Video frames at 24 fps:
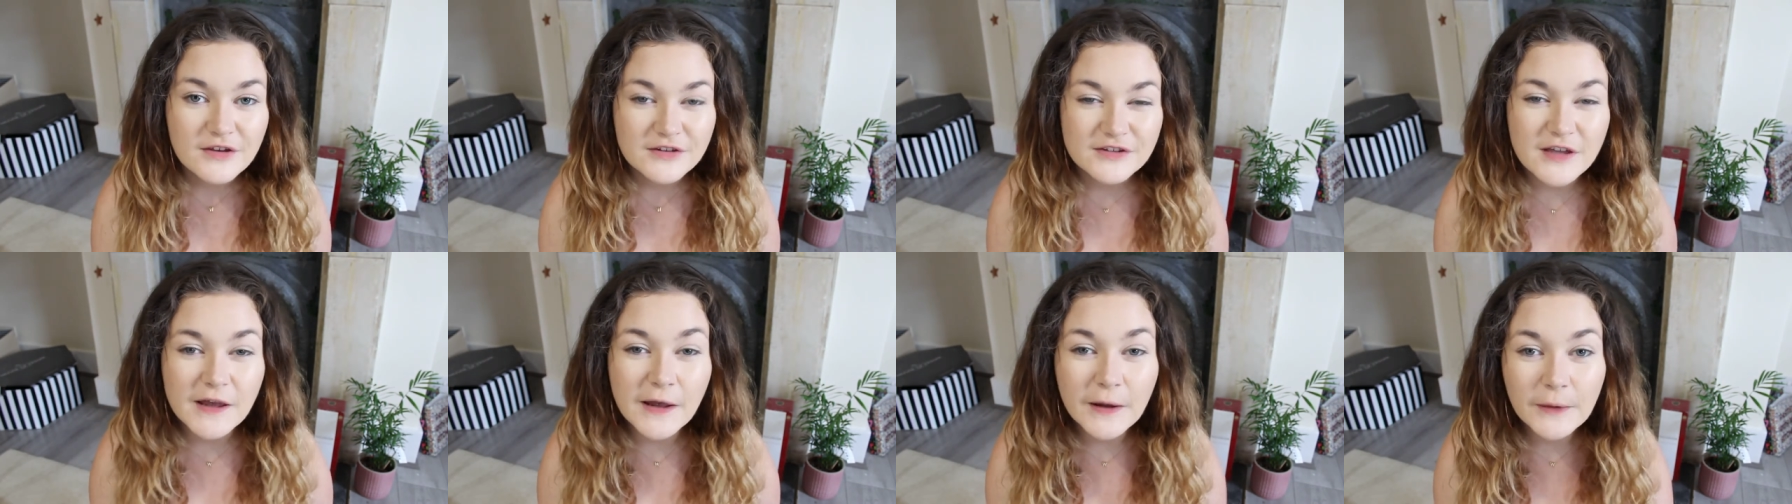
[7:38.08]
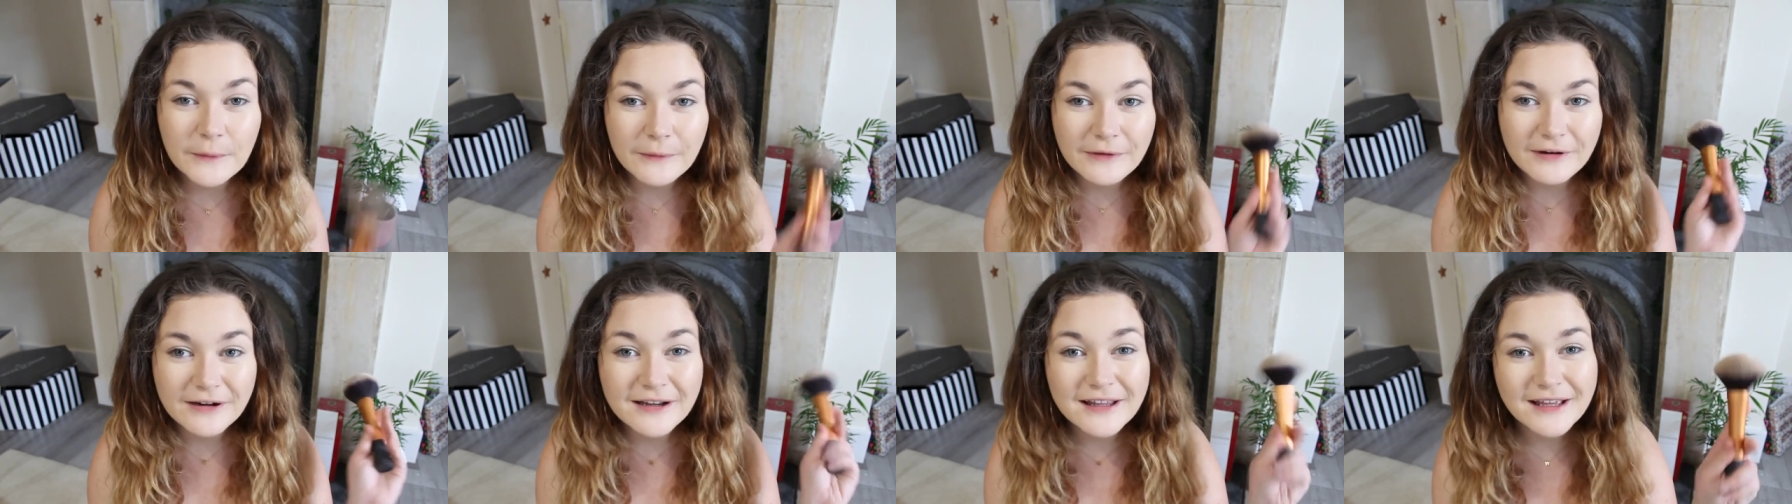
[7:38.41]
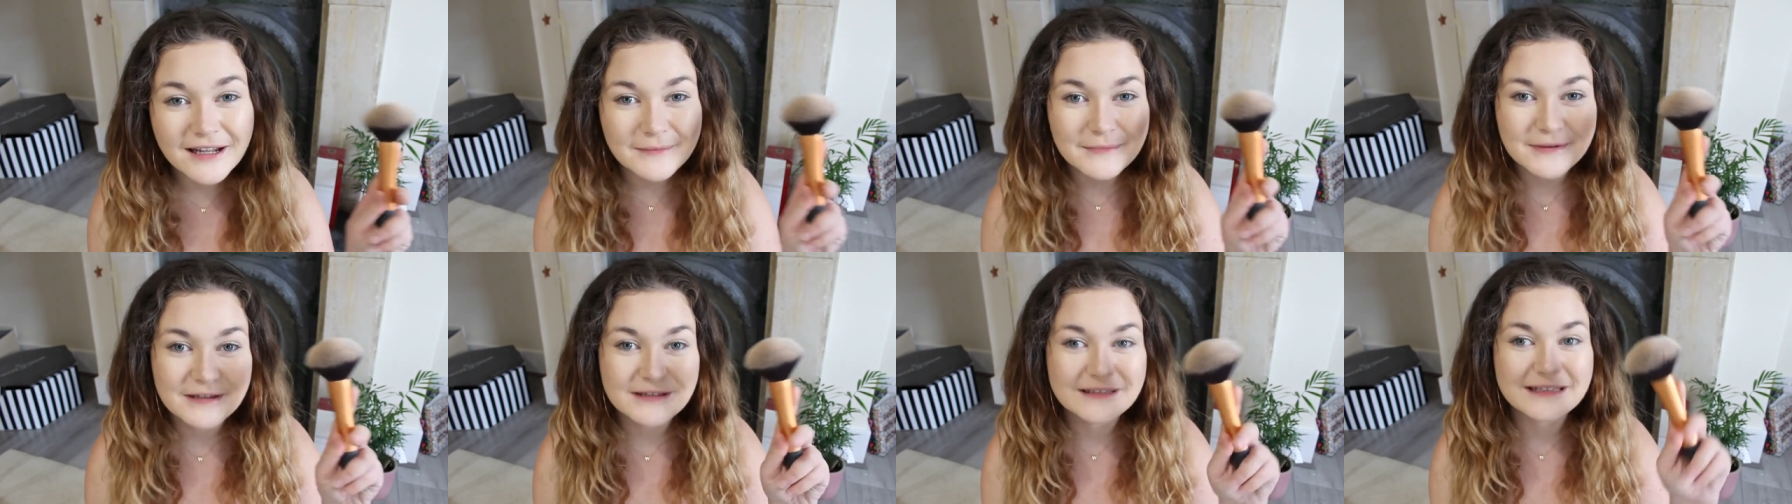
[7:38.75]
So we're only
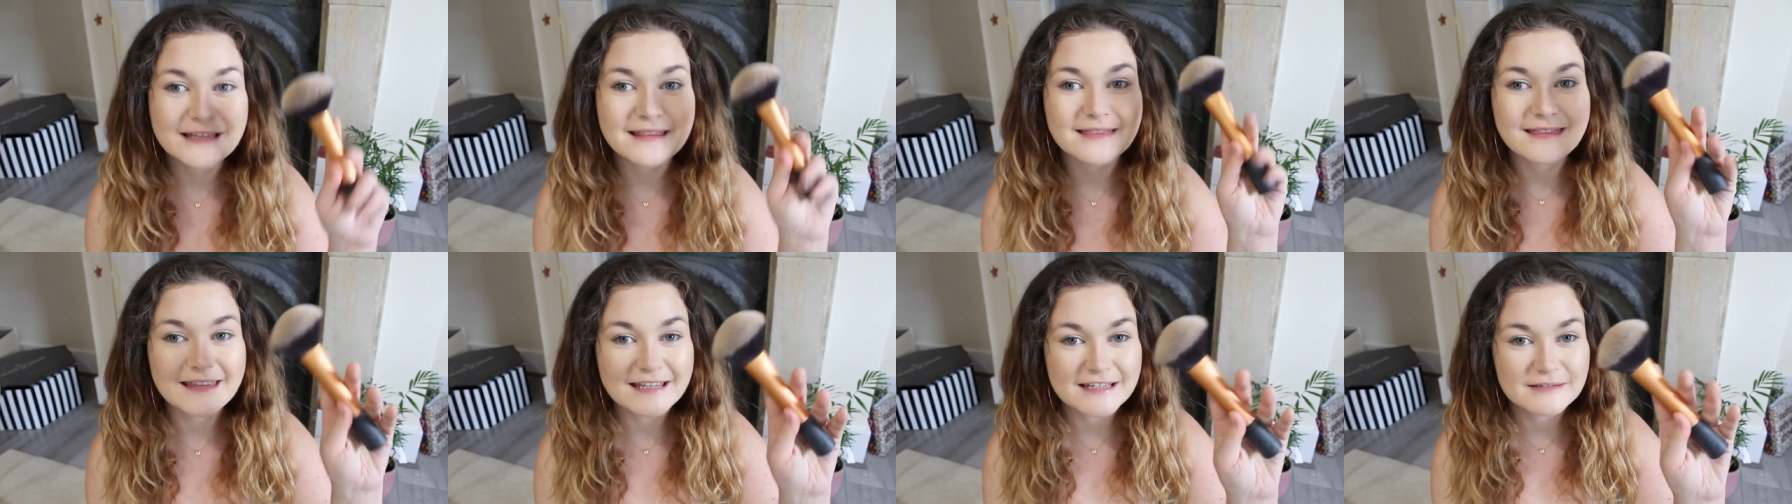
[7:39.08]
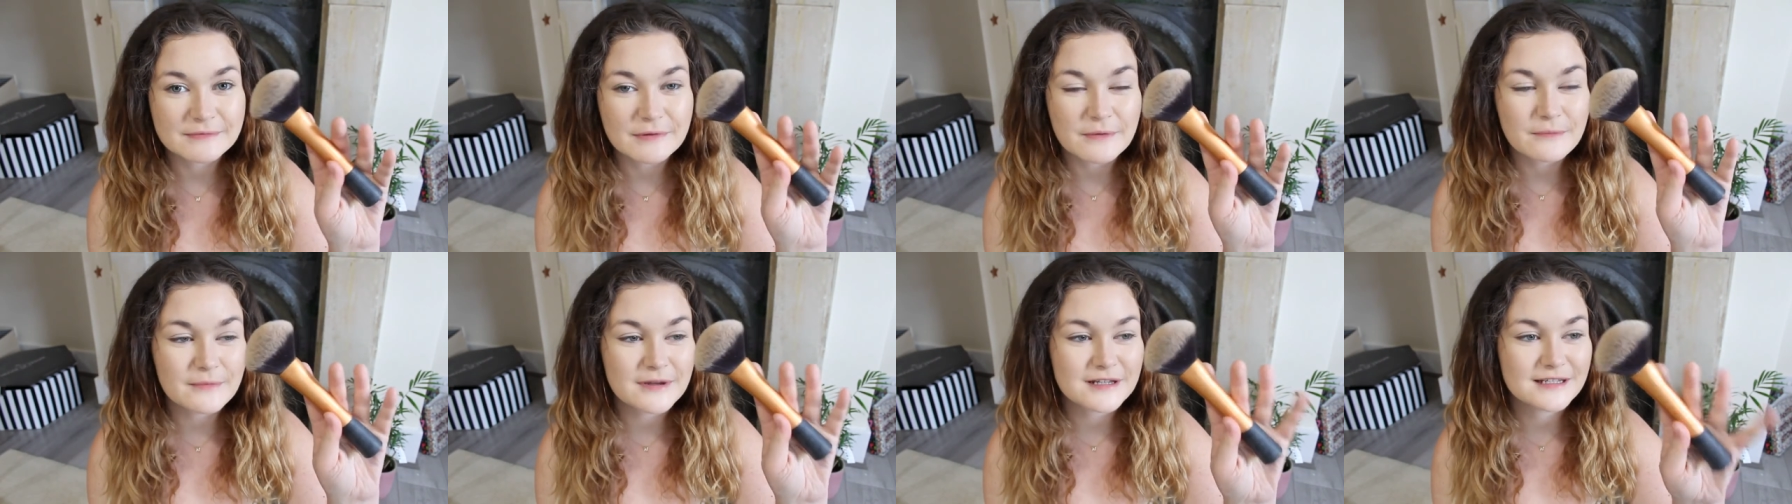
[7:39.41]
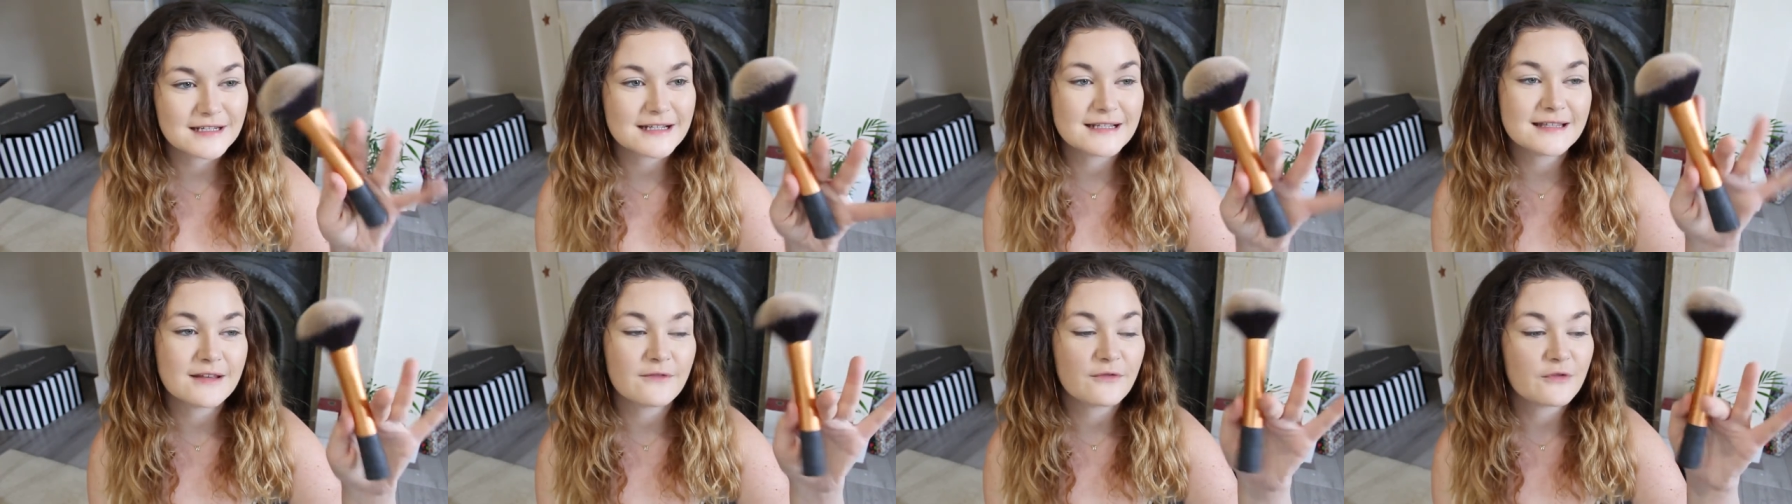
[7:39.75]
gonna be using this one, which
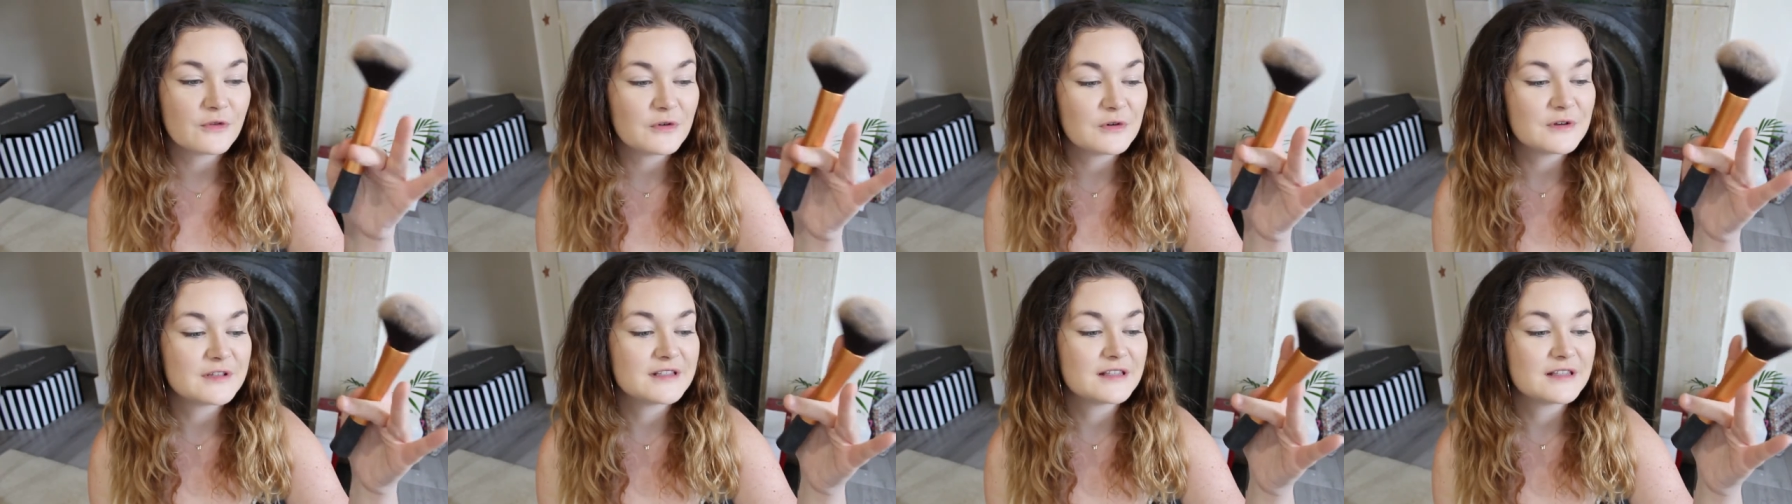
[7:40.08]
is of course